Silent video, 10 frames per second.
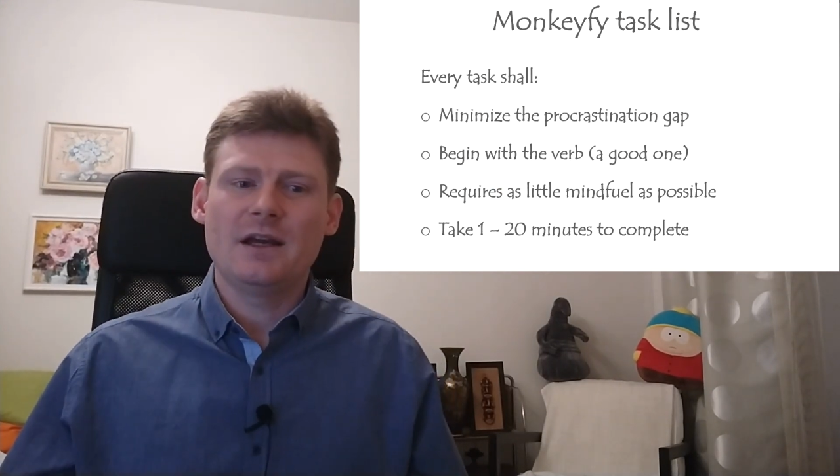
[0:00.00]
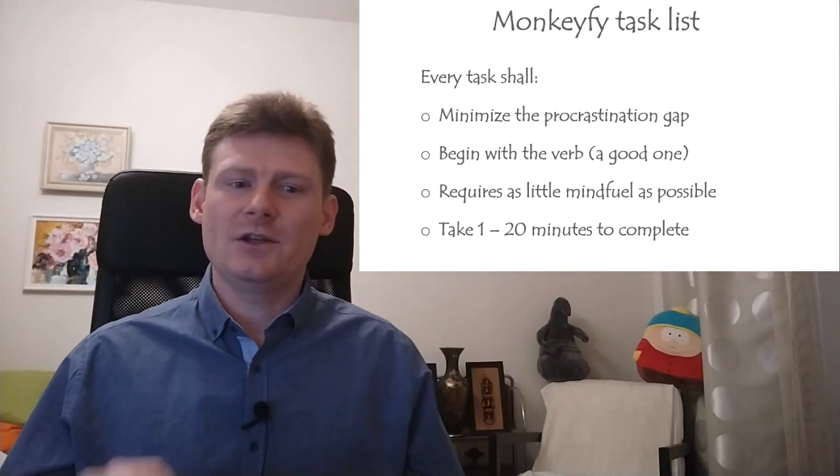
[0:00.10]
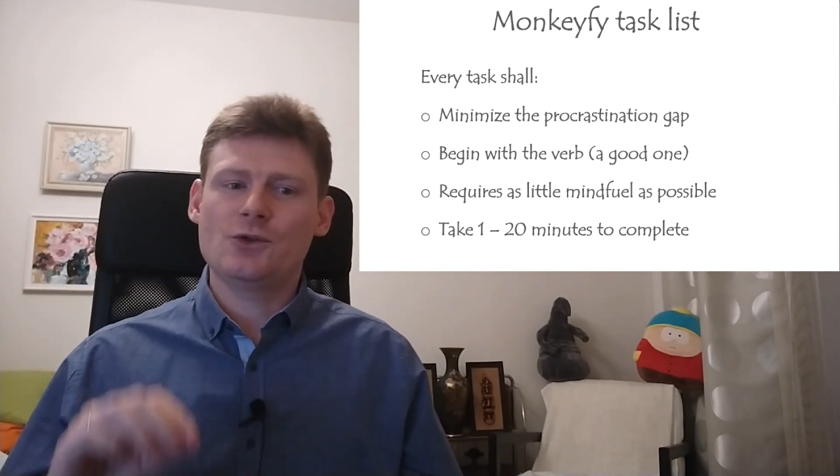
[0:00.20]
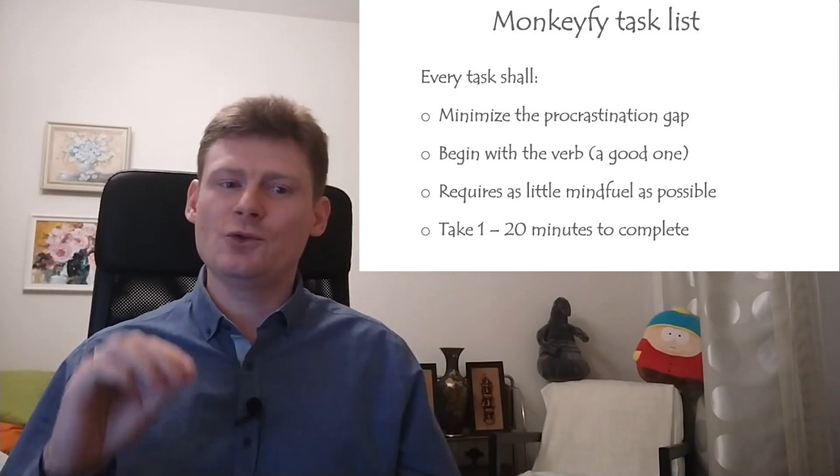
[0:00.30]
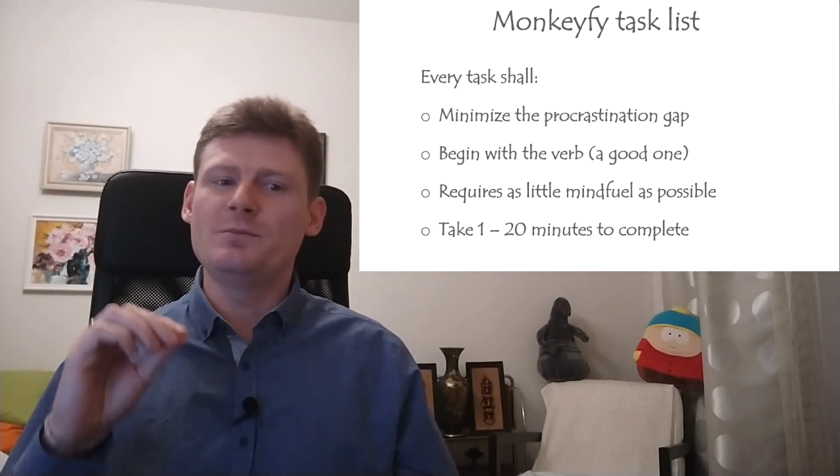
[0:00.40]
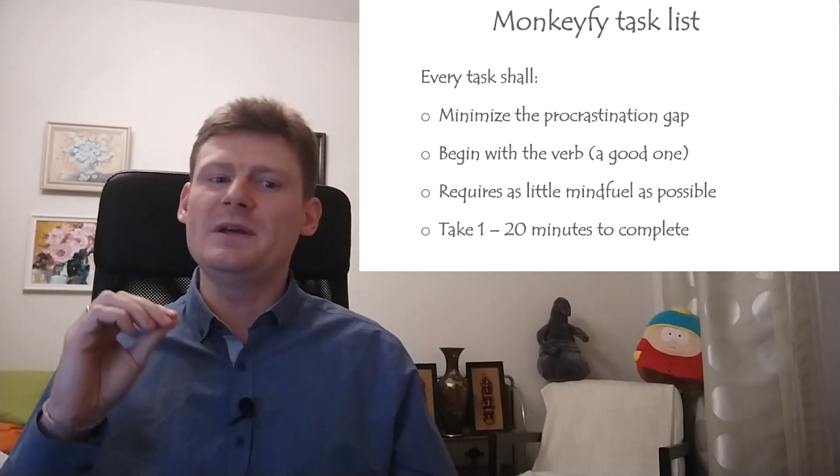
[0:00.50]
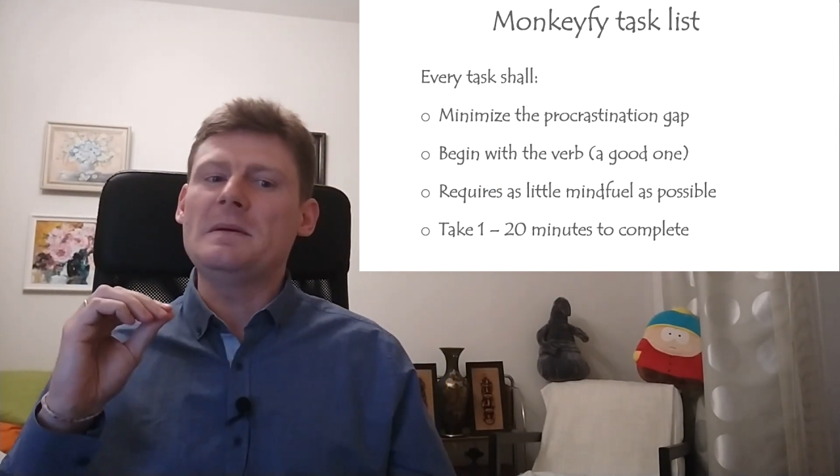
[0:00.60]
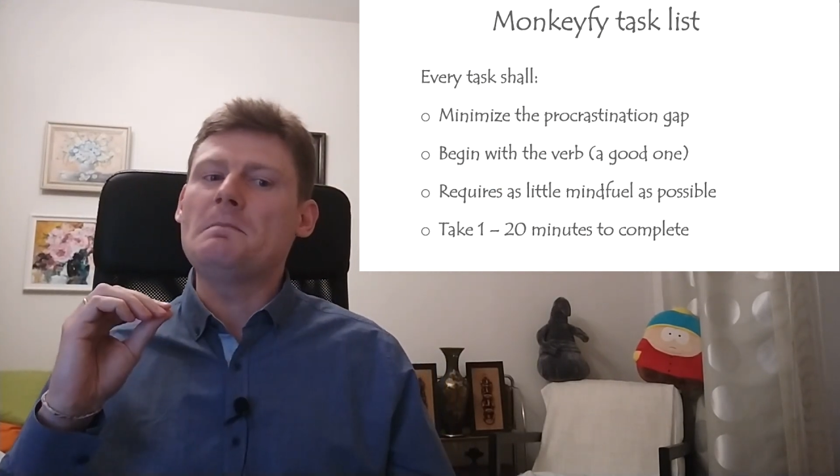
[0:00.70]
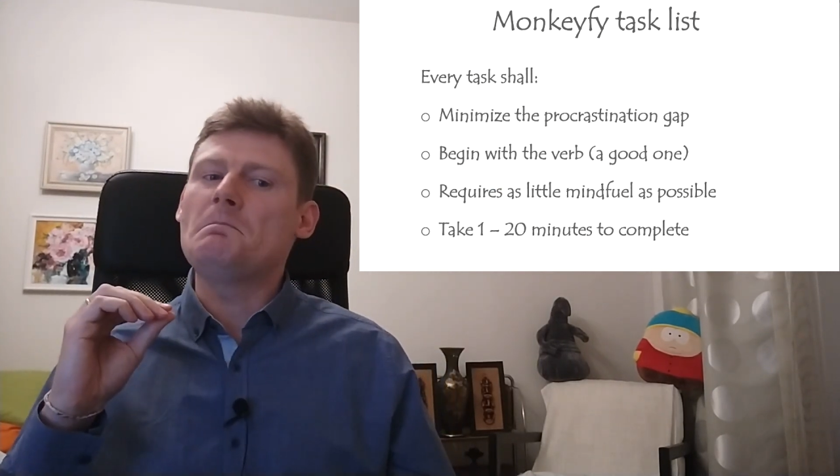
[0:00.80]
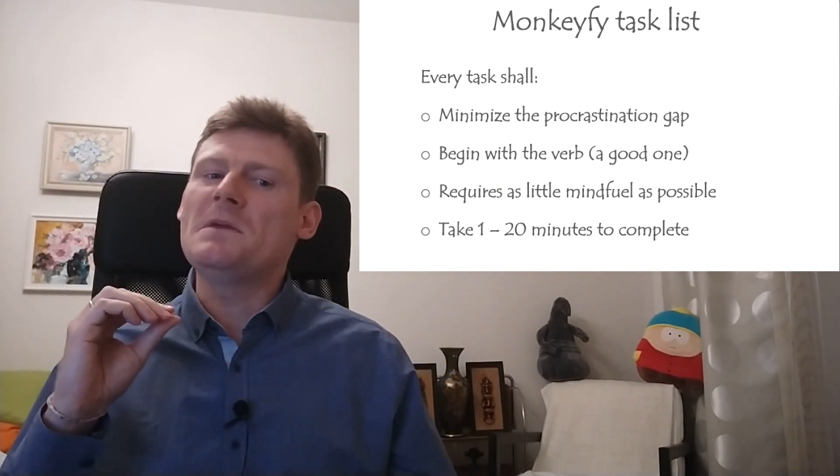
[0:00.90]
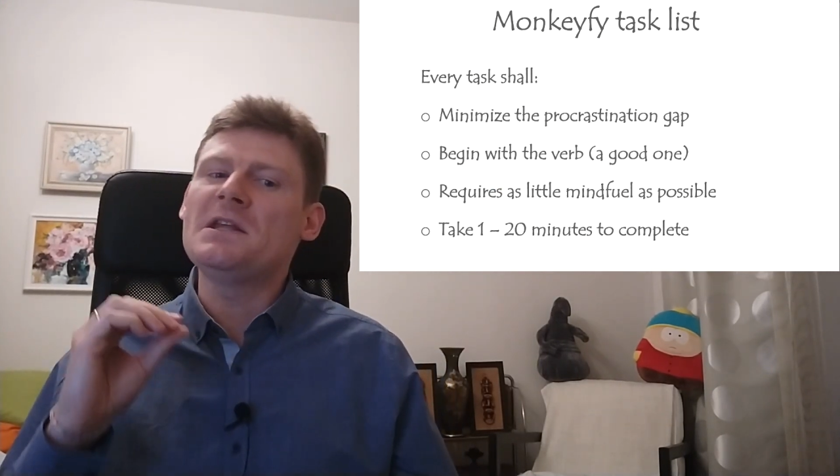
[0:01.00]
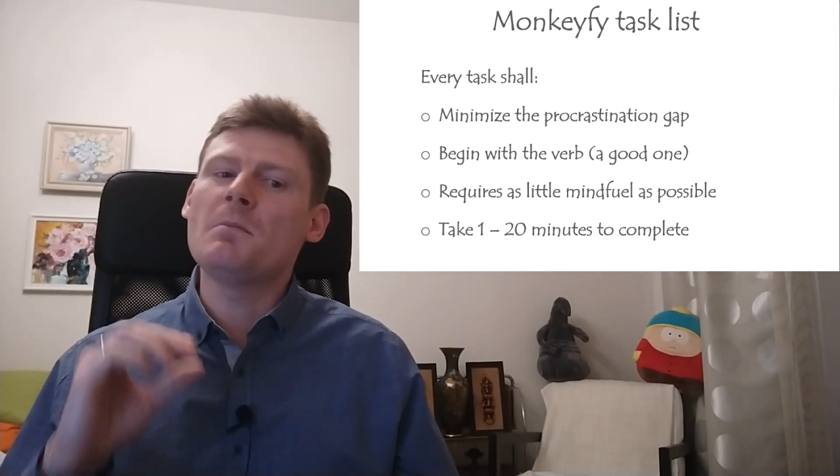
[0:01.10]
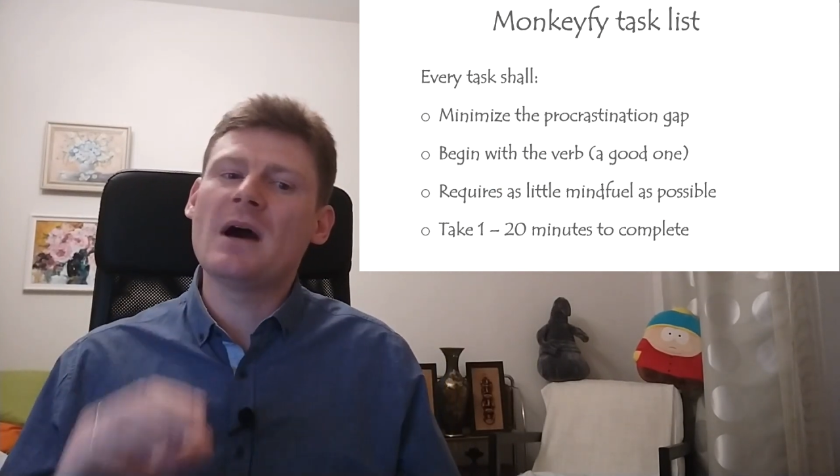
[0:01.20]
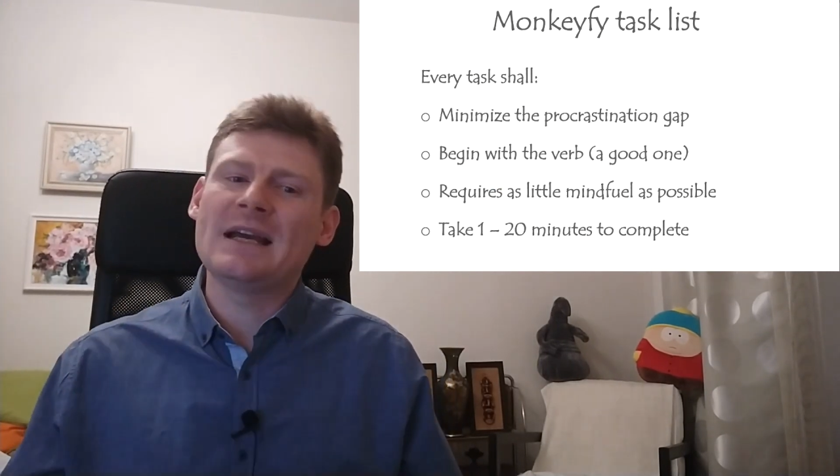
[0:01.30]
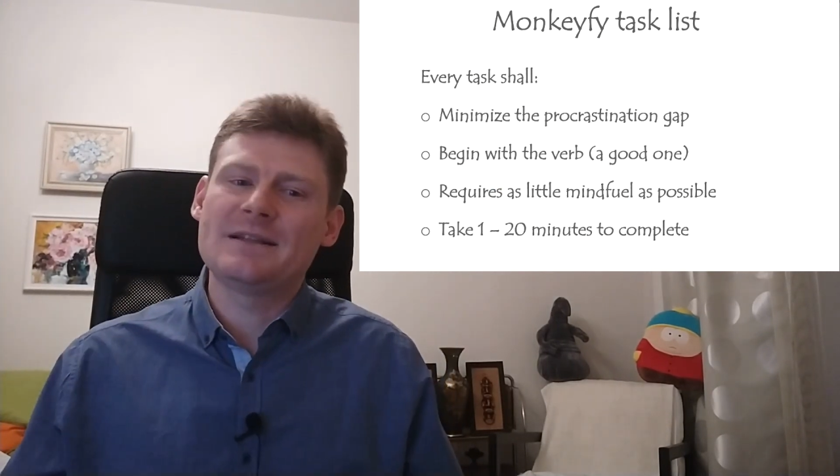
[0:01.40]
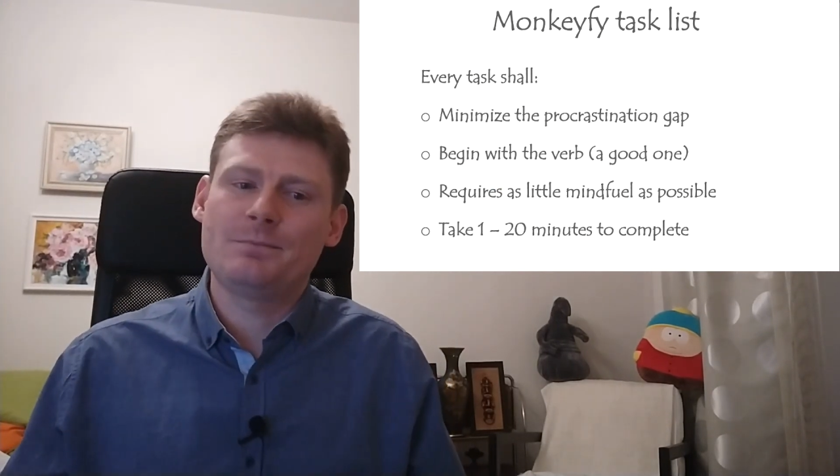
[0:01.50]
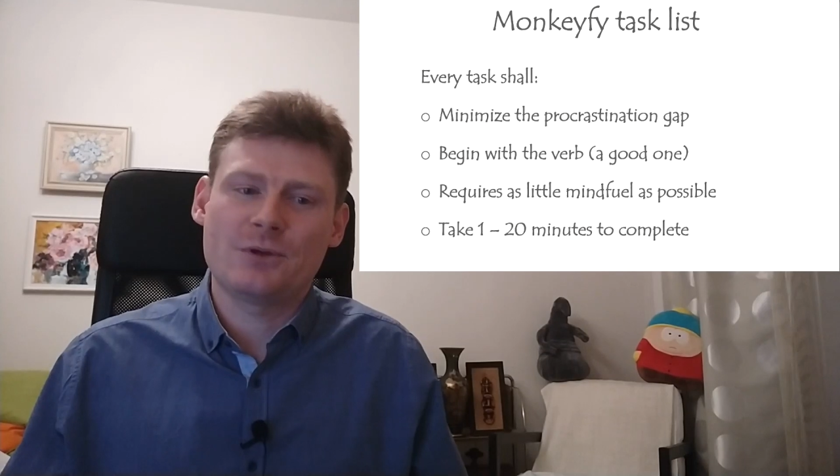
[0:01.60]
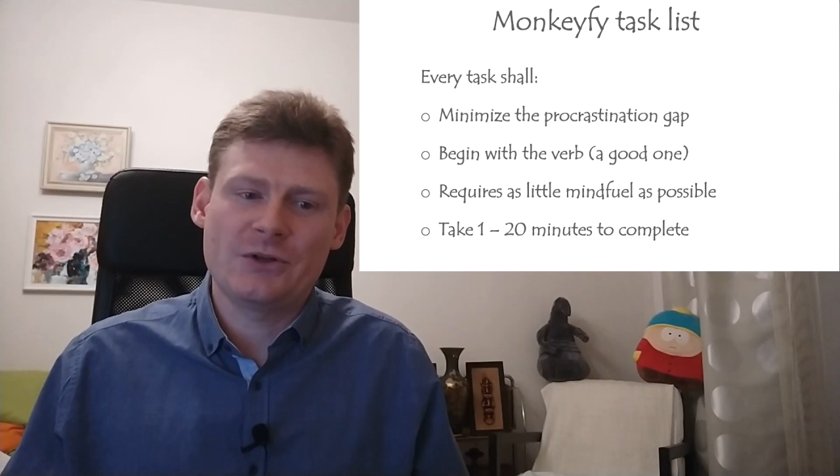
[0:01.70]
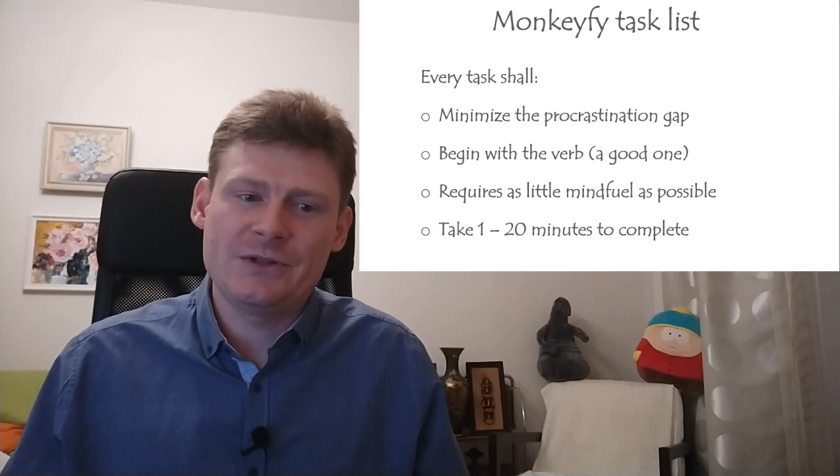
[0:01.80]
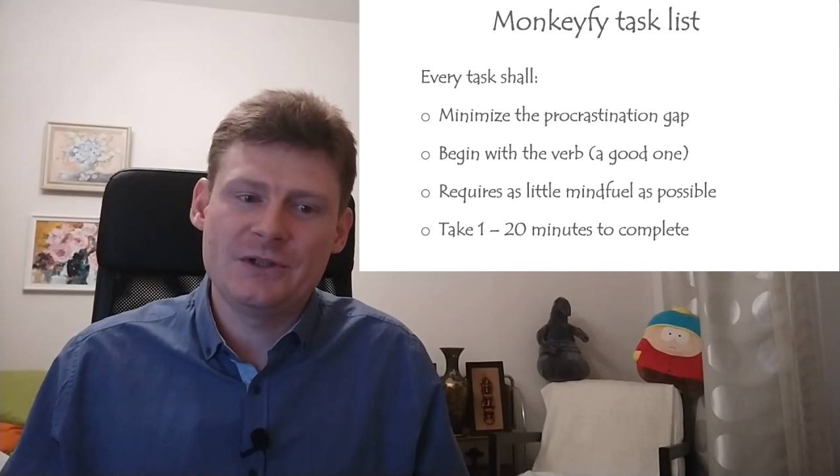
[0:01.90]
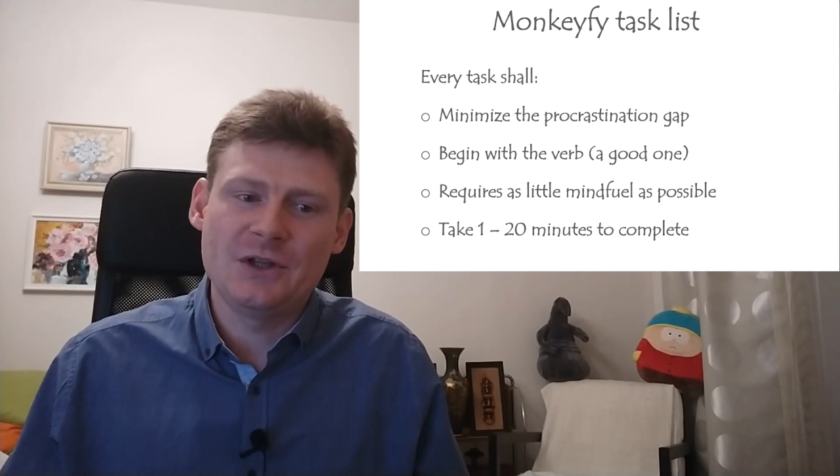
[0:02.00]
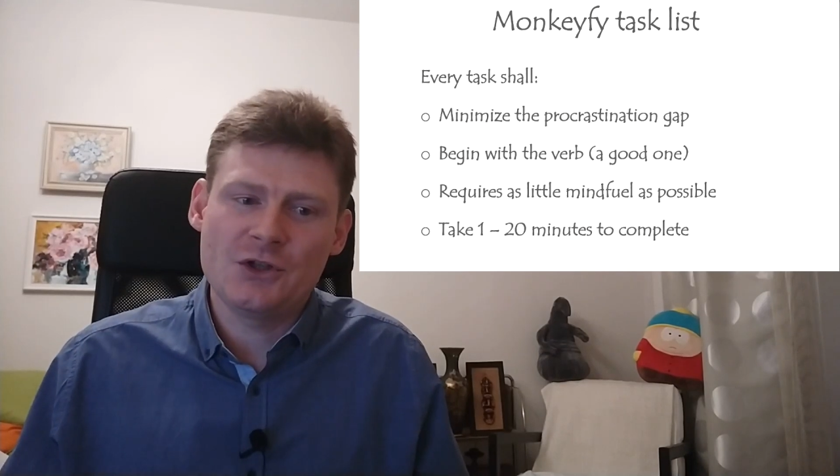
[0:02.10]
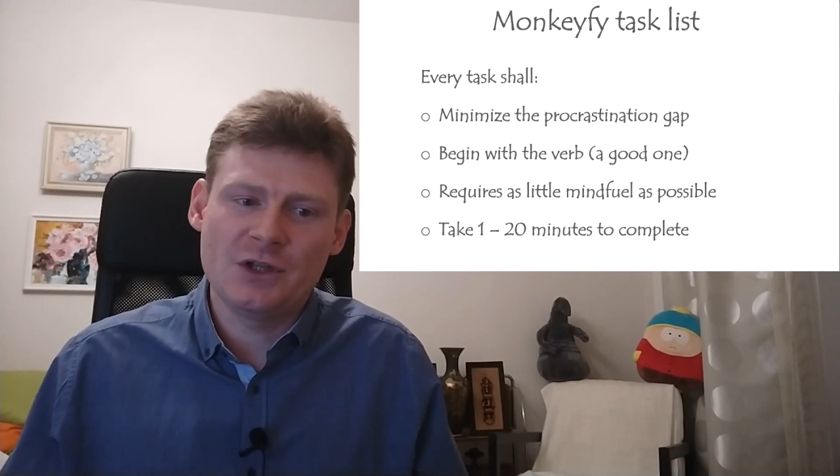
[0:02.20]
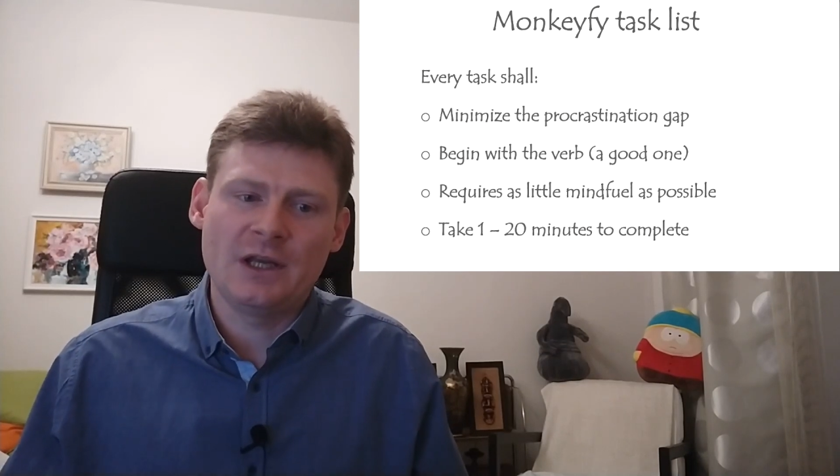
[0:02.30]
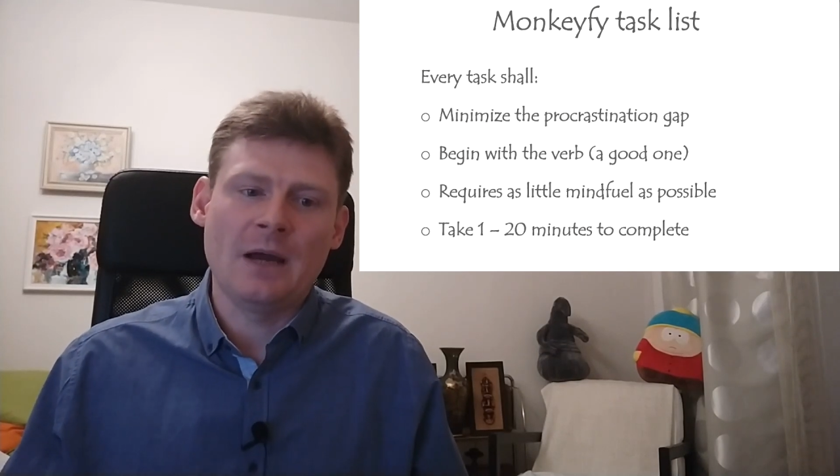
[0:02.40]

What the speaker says: It should be minimize procrastination